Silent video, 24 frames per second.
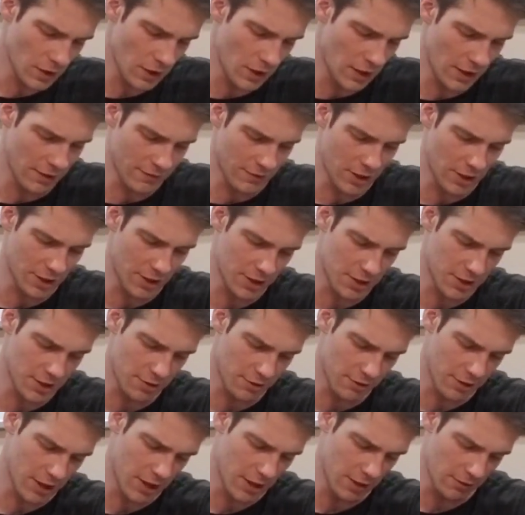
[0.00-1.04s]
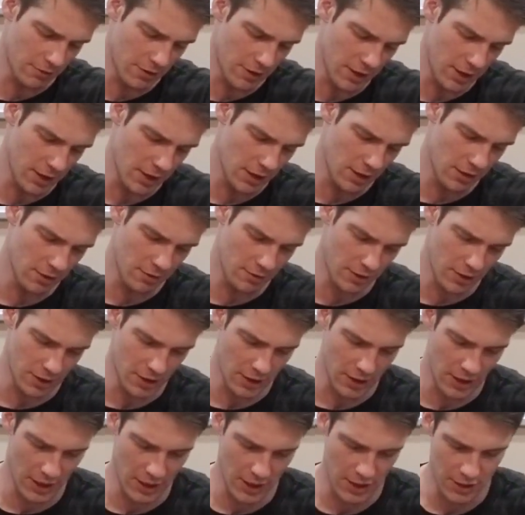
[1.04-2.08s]
I've got this little kit right here that
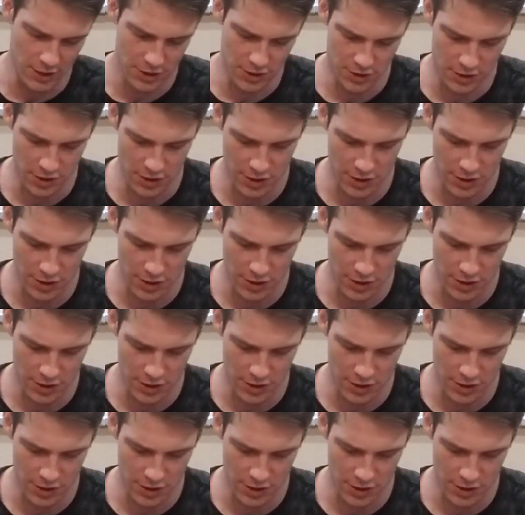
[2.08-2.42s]
has